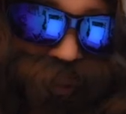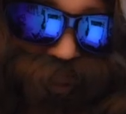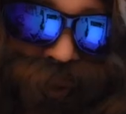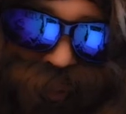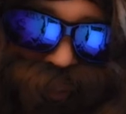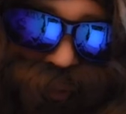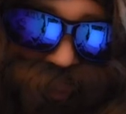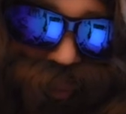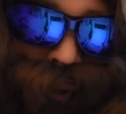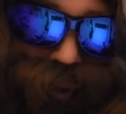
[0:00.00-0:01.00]
Treasury
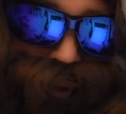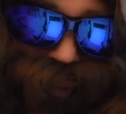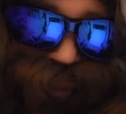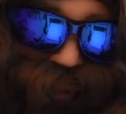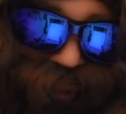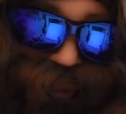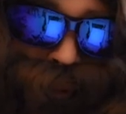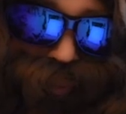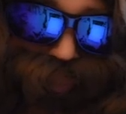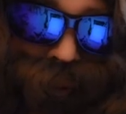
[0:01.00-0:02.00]
bonds?
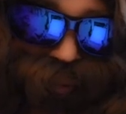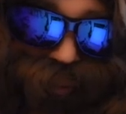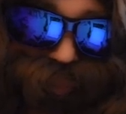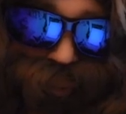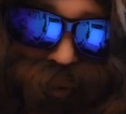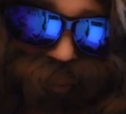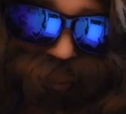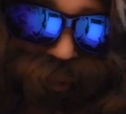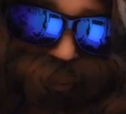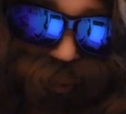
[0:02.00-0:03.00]
That makes as much
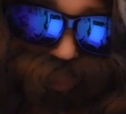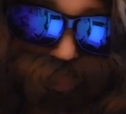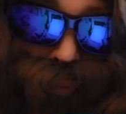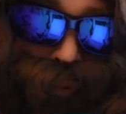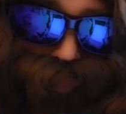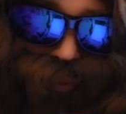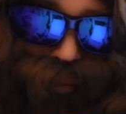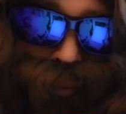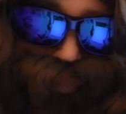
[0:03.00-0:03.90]
sense as boobs on a